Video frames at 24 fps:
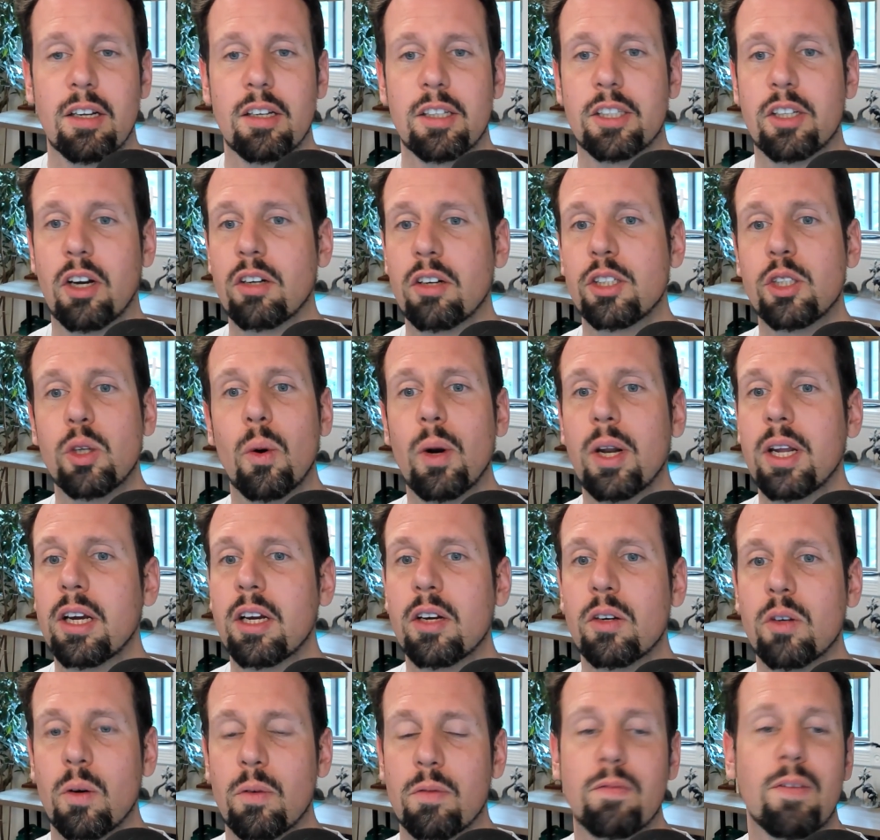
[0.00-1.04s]
Start joining
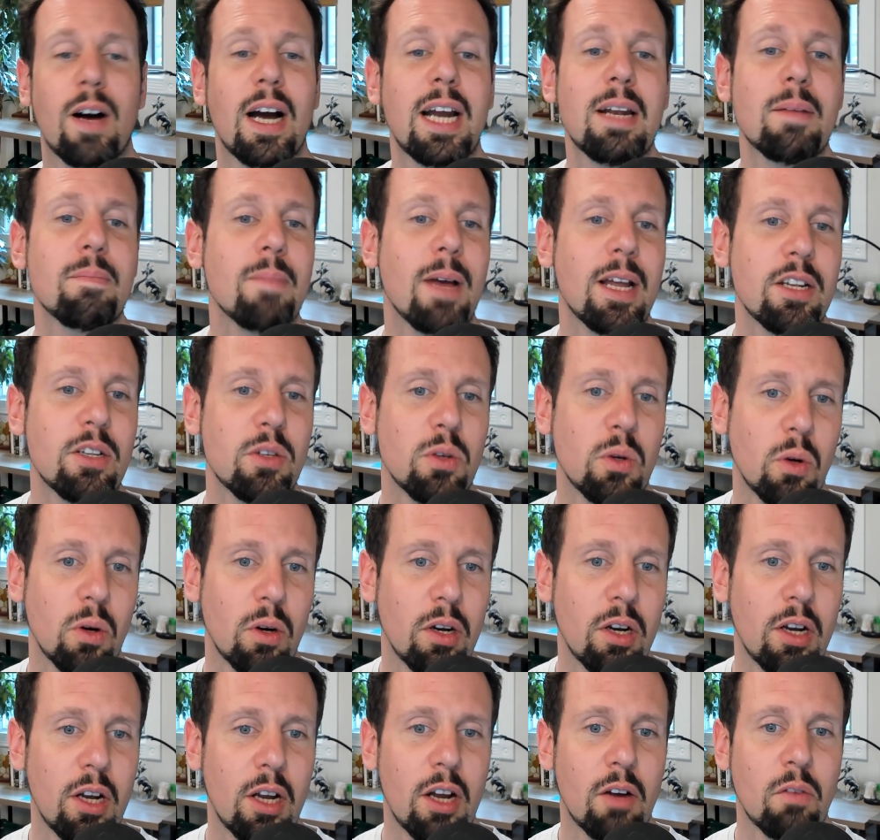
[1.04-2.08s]
a group. Find a
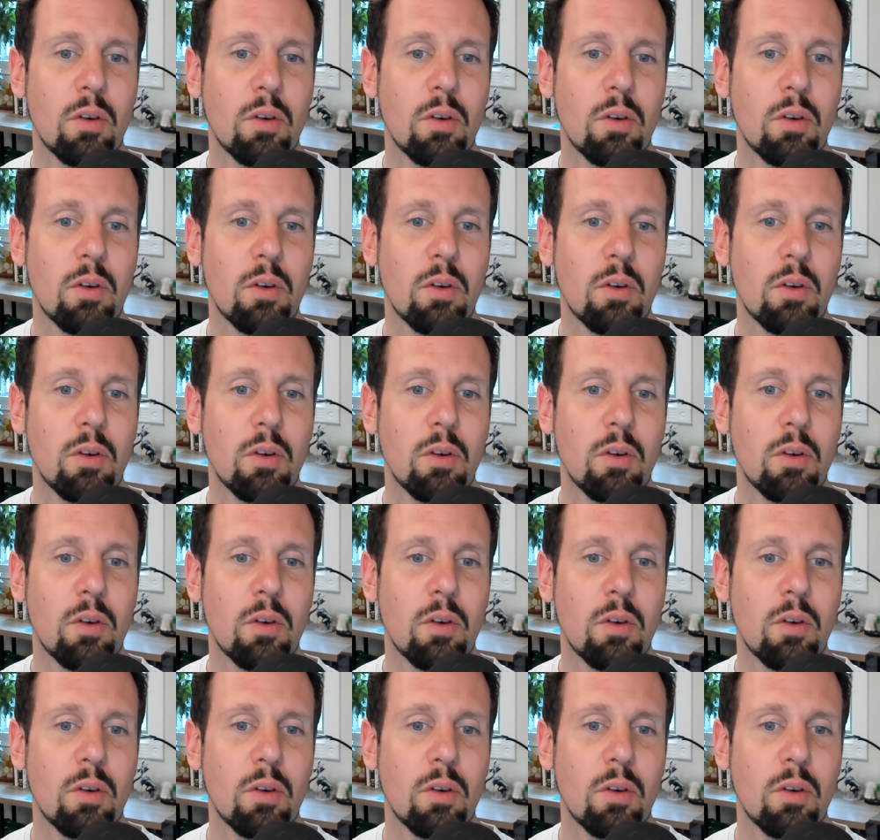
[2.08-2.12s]
mentor.